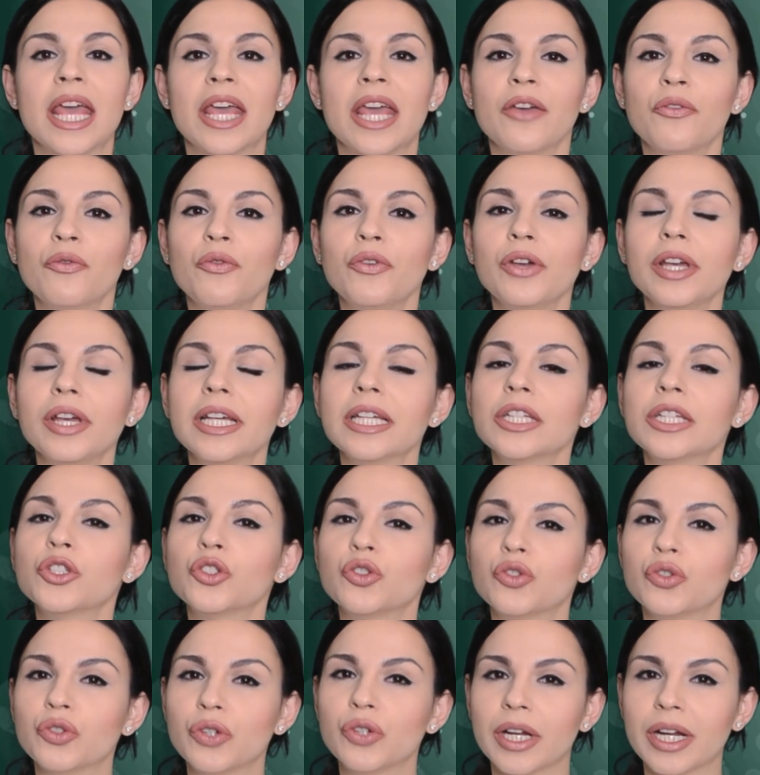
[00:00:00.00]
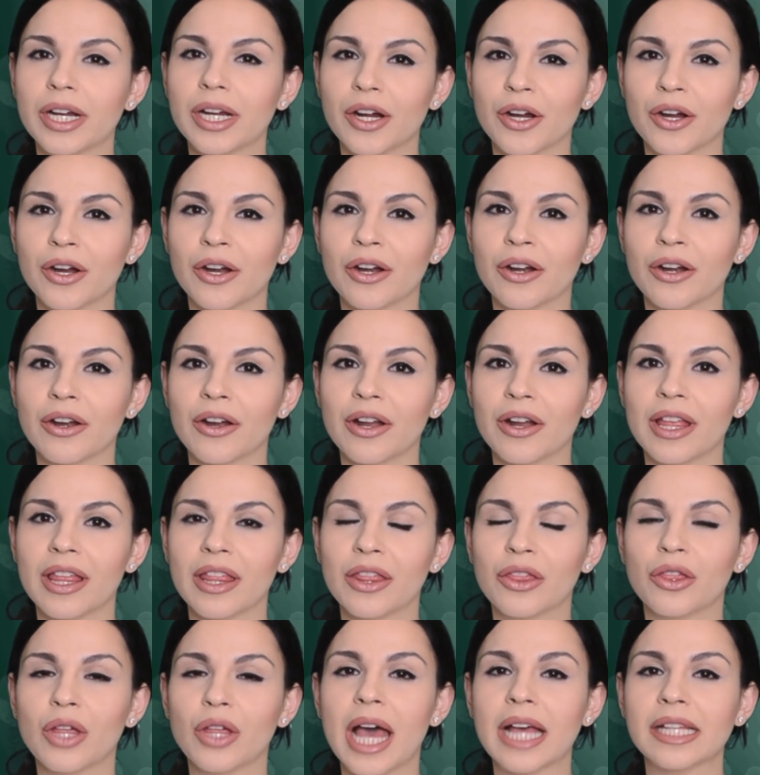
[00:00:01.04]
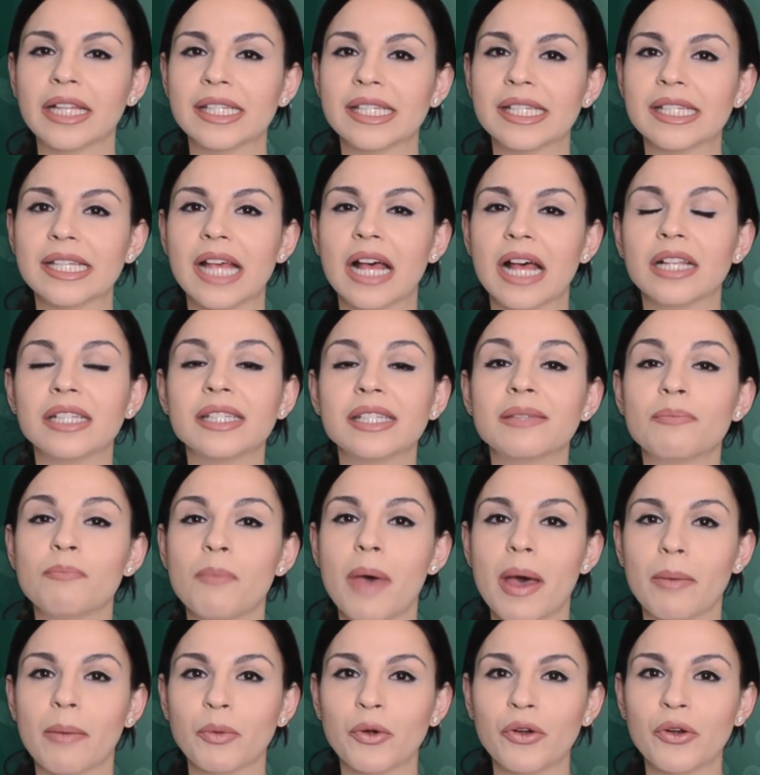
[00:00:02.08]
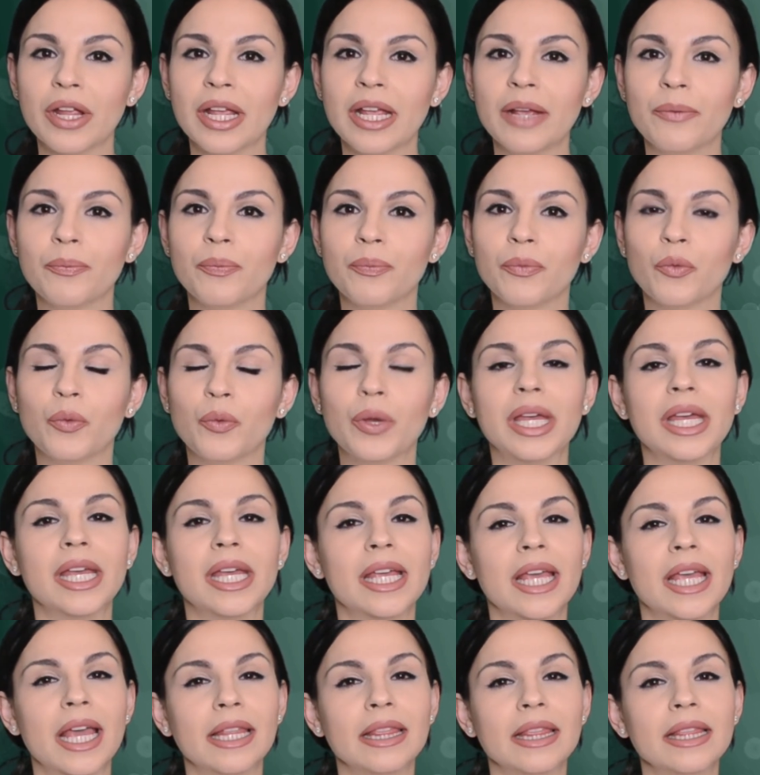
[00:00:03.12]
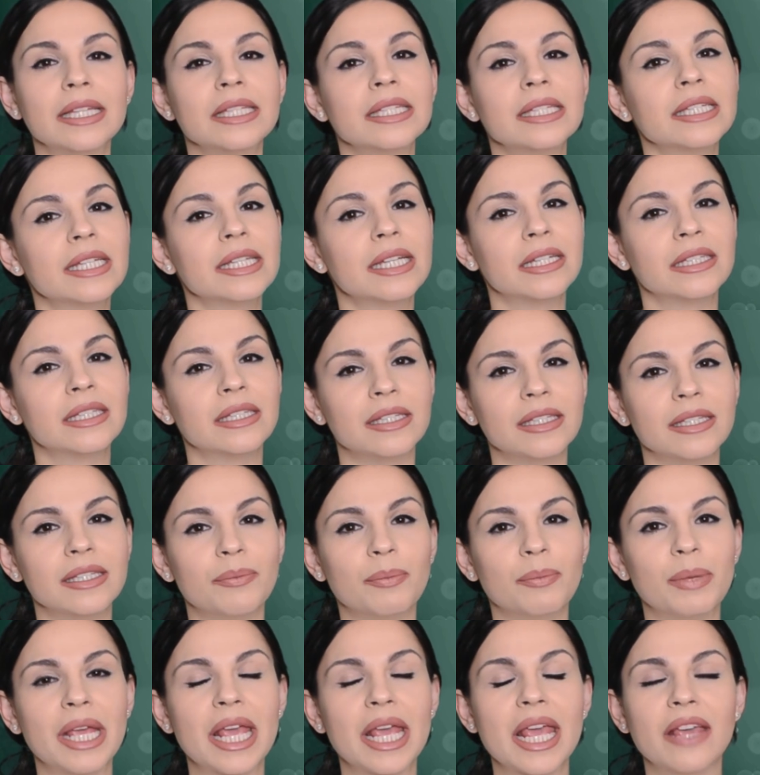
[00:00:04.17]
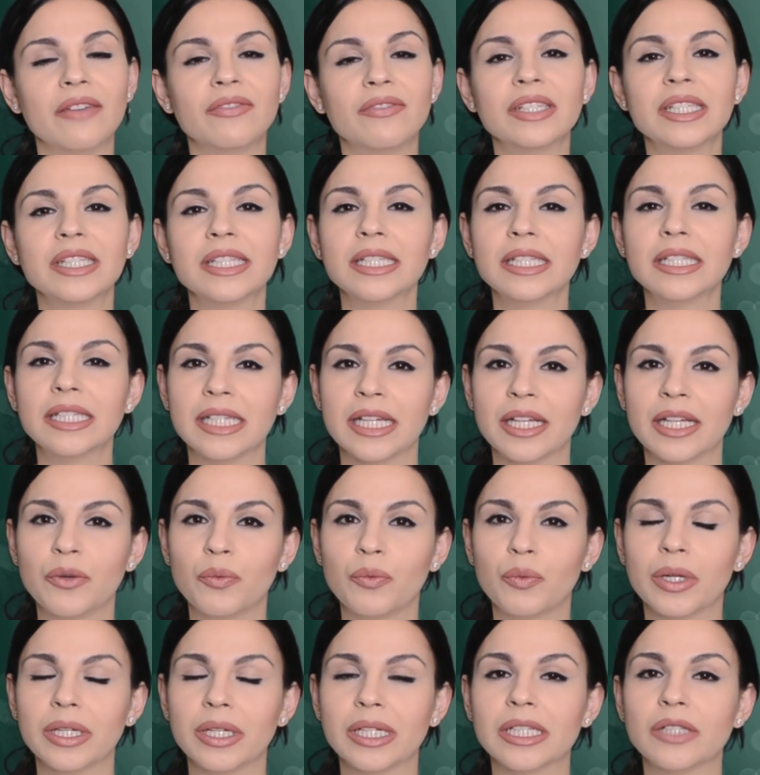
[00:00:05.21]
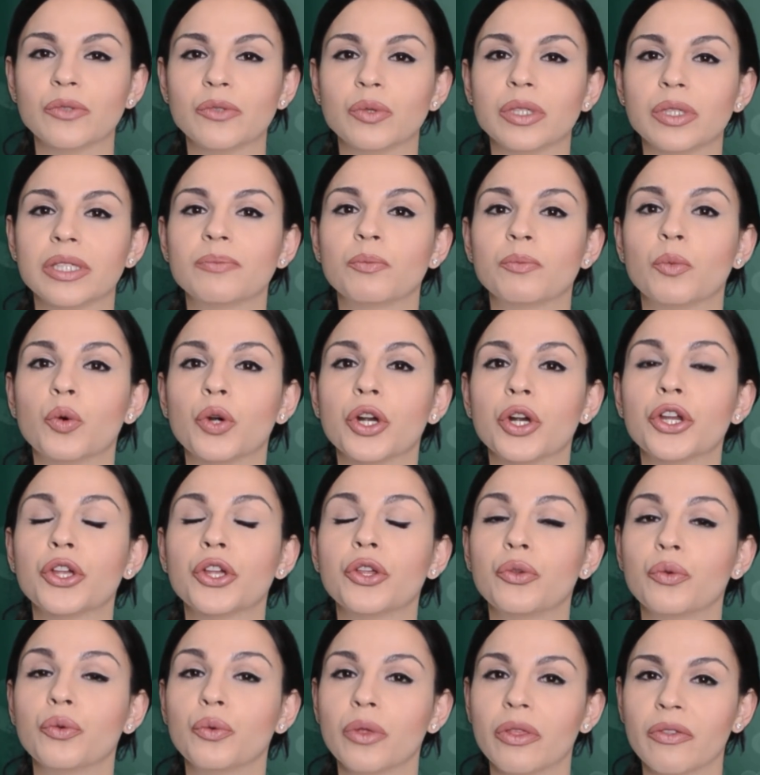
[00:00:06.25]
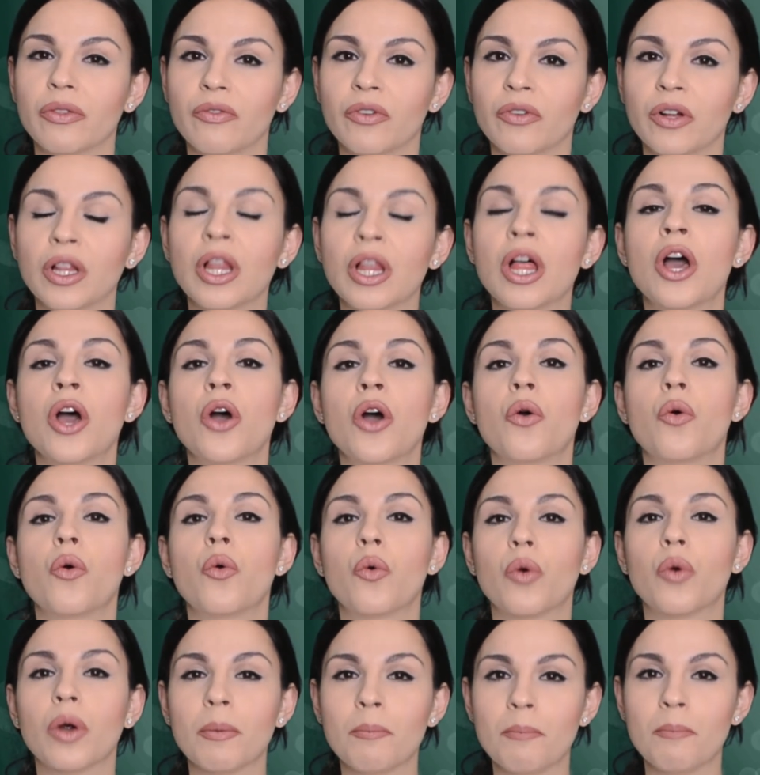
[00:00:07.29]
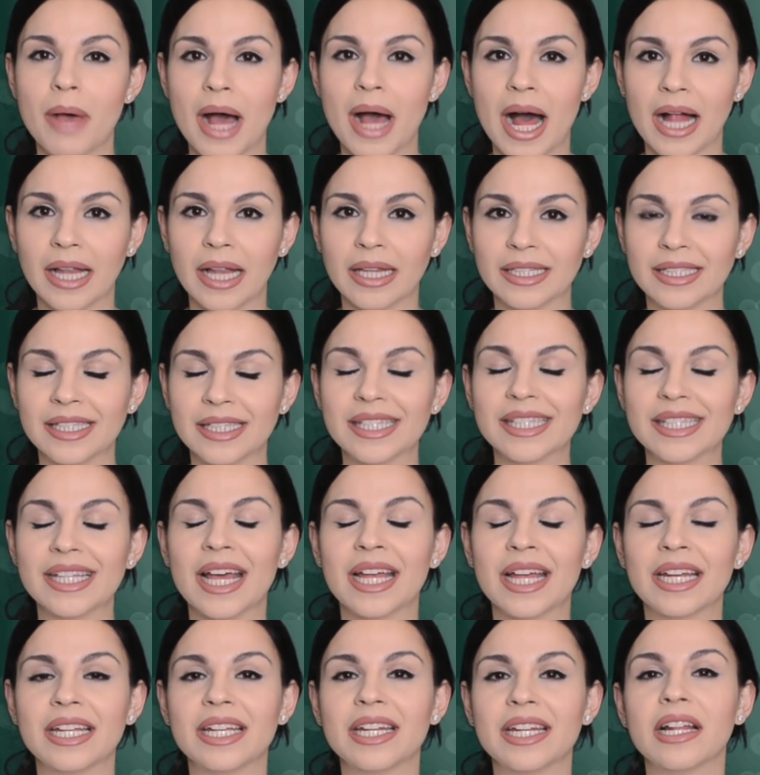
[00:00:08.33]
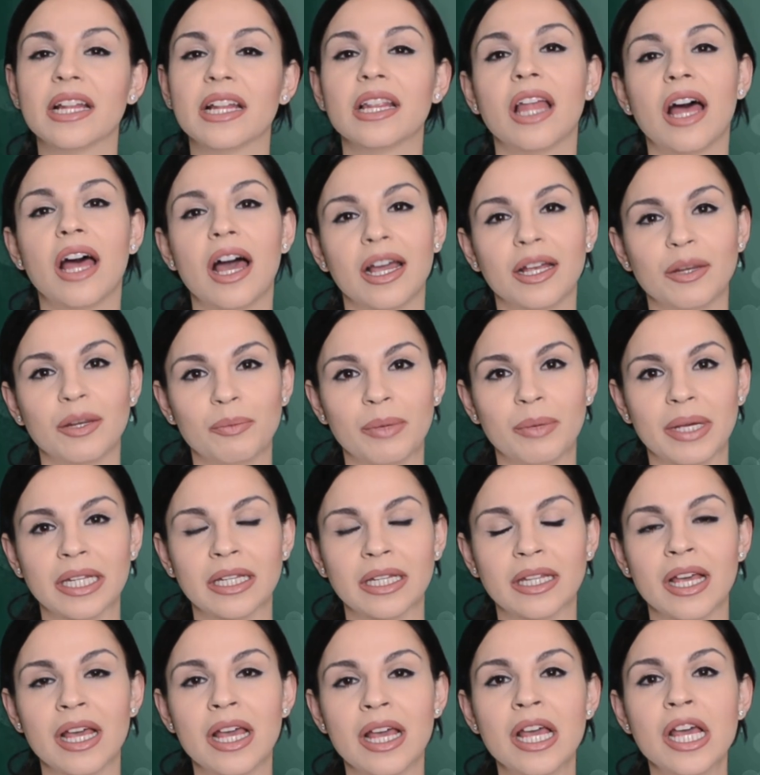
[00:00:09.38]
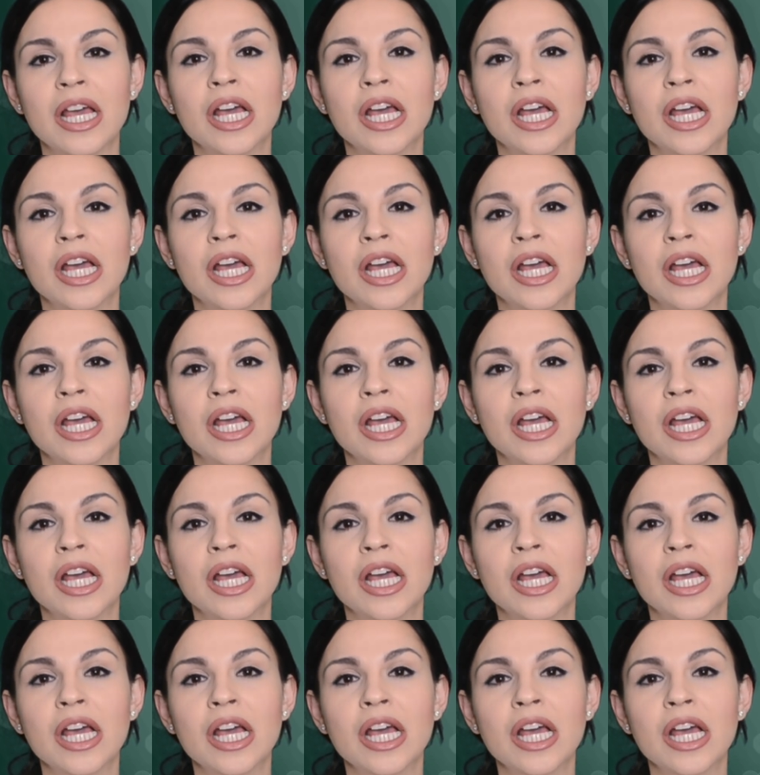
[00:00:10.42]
If we can trigger that cell's memory, we can get the skin to behave as it did when it was more youthful or balanced and in alignment.